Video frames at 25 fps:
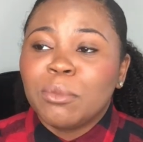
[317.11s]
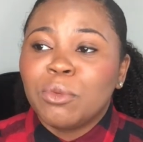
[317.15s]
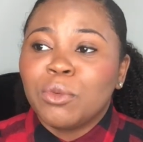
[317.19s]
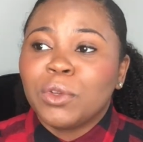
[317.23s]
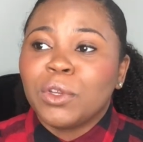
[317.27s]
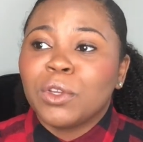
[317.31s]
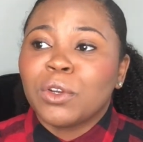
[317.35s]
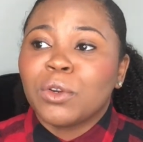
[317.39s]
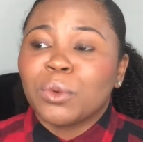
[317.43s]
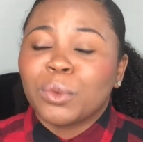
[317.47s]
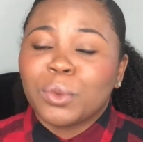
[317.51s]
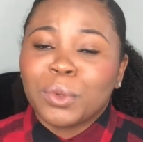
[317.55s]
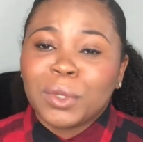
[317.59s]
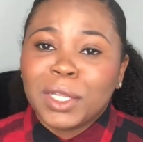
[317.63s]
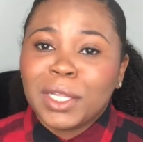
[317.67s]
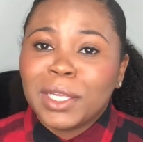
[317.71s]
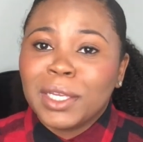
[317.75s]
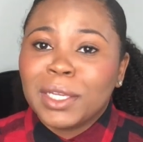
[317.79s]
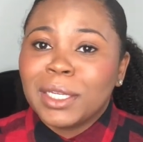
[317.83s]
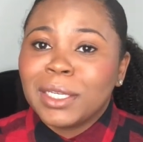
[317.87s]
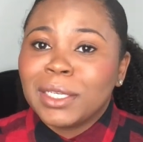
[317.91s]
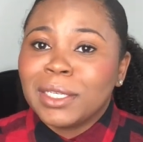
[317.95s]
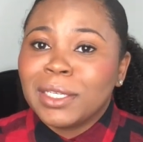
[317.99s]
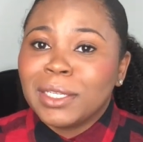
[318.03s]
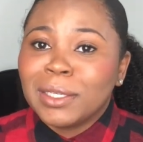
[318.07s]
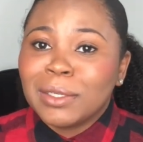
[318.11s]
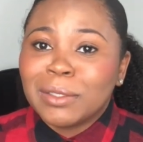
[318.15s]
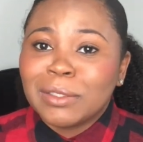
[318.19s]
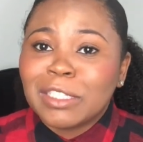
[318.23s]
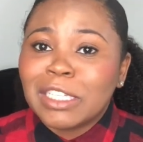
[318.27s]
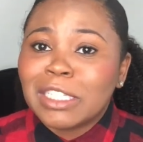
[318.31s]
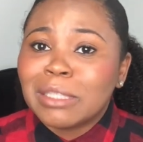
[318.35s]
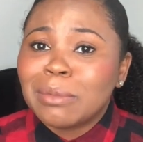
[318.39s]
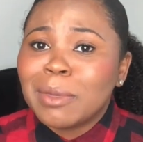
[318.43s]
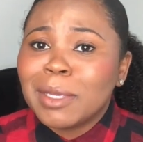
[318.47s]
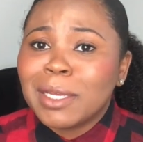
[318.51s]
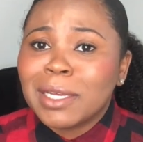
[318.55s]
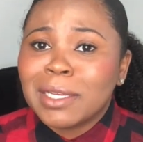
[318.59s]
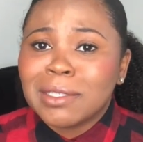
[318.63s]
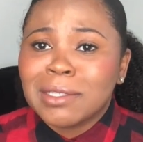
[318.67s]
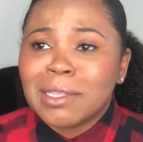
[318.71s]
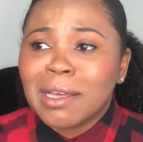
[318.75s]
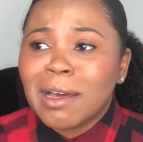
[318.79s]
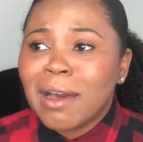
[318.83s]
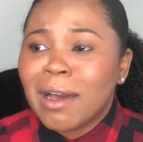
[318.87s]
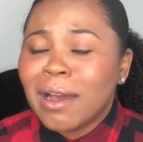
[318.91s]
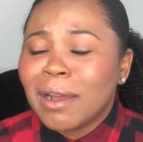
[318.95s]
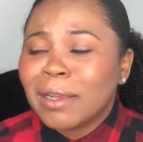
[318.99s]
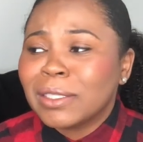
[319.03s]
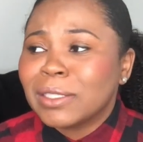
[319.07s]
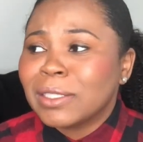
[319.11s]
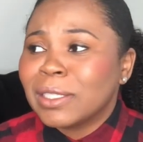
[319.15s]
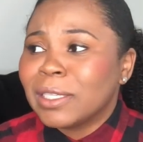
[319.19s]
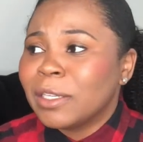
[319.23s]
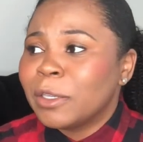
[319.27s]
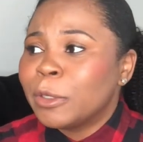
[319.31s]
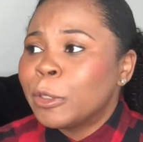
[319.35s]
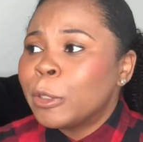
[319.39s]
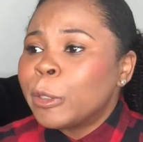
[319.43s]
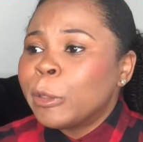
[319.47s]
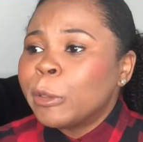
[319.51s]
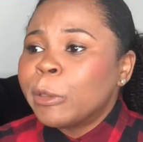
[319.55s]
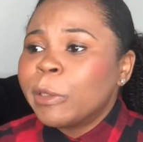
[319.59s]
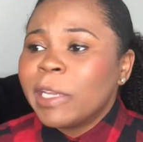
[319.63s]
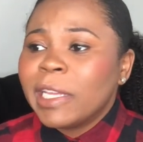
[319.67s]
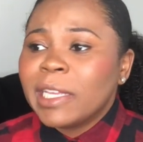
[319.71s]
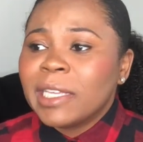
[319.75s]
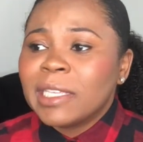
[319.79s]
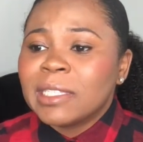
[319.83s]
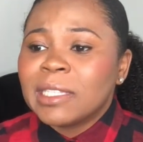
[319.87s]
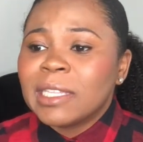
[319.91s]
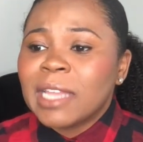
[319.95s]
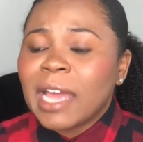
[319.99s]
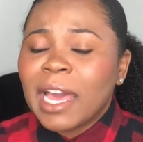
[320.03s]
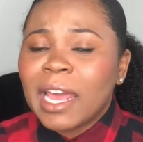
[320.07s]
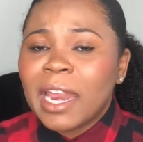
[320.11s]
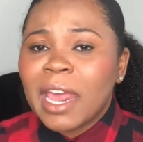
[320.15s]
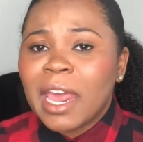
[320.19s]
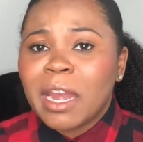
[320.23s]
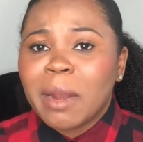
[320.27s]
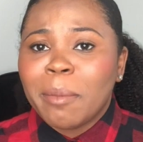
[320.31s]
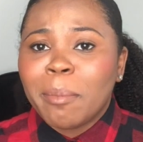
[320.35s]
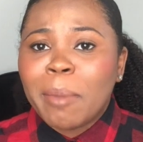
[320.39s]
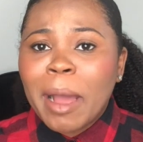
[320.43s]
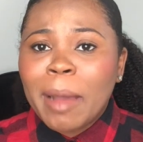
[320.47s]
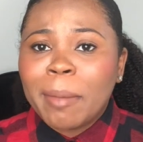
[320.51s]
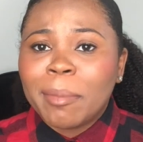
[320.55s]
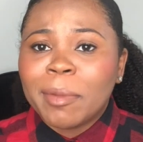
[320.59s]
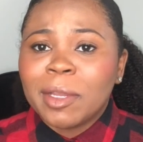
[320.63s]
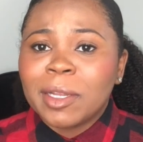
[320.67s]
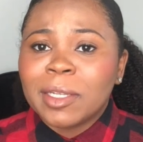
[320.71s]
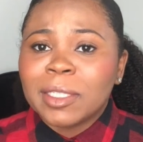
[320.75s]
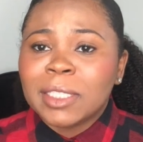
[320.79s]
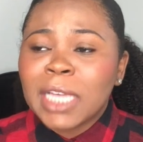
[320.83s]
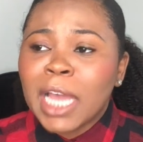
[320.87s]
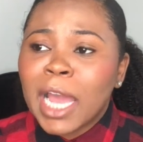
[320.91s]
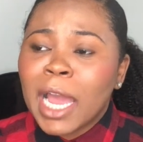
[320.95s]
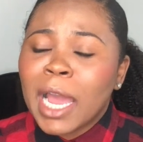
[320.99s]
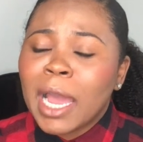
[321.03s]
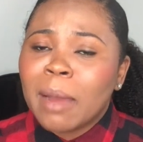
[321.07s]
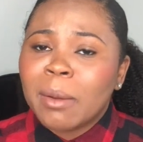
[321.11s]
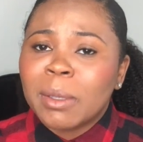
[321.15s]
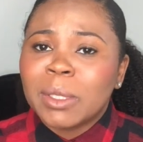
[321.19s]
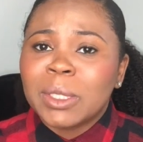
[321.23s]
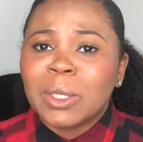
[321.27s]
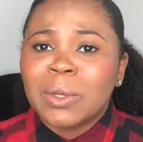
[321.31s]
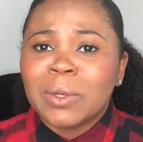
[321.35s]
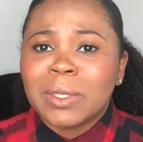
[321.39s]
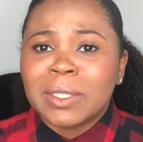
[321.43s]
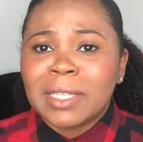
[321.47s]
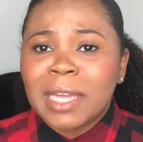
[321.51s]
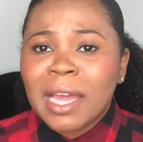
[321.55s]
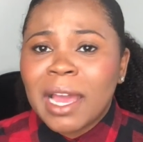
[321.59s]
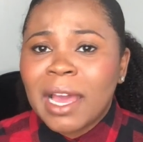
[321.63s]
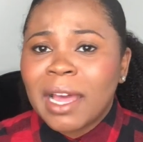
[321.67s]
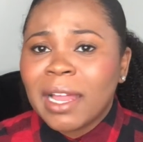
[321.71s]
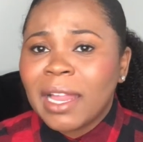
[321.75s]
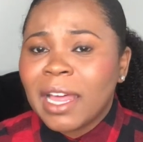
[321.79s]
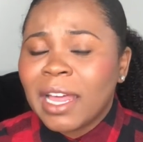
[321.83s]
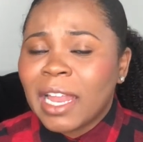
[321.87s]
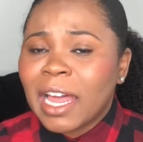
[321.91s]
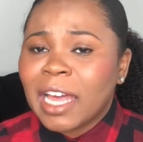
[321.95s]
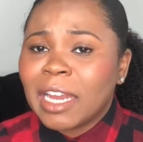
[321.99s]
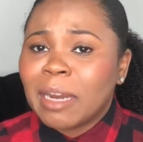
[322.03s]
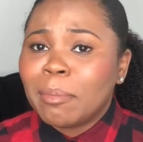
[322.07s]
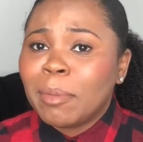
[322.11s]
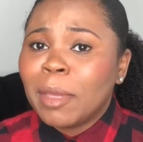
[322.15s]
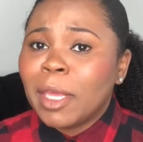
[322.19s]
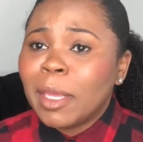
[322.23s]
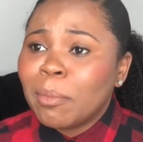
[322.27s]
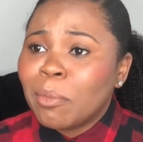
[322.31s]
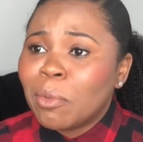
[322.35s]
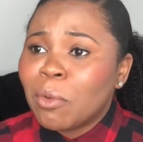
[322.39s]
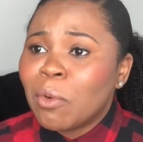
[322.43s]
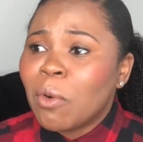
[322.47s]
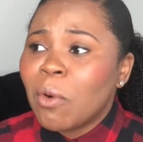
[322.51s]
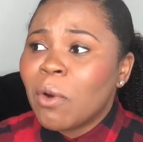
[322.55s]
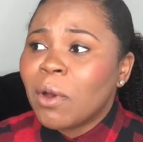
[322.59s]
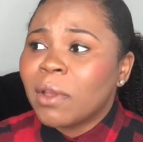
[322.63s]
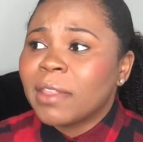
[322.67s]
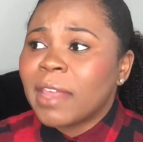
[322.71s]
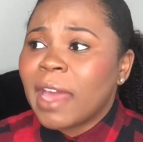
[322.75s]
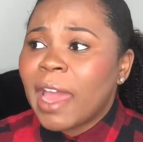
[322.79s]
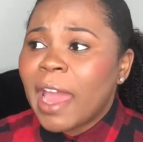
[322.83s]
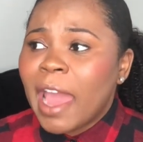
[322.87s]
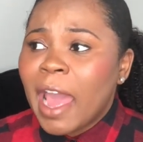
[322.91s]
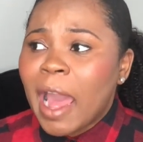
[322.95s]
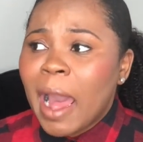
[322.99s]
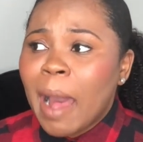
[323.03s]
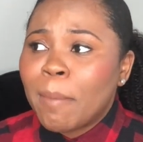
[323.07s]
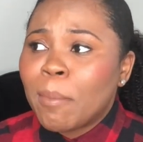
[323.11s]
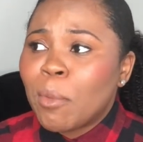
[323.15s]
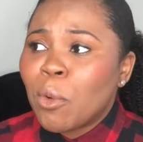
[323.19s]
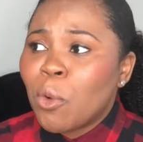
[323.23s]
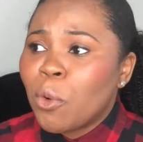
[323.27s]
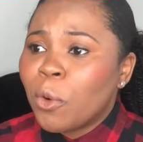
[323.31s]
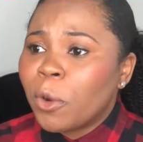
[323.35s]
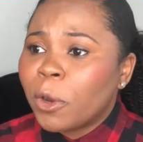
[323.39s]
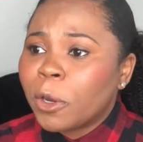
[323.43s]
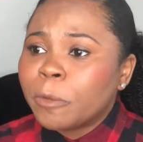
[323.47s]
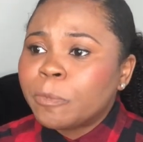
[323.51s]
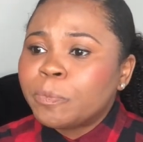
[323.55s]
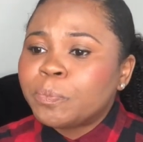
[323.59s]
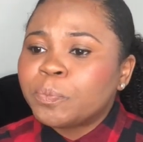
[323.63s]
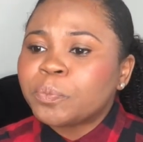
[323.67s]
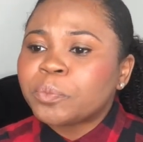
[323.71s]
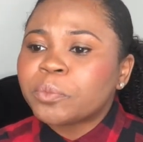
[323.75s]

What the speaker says: You get a really good deal just because the auction is not at a popular time, so it's not a lot of people on the app, or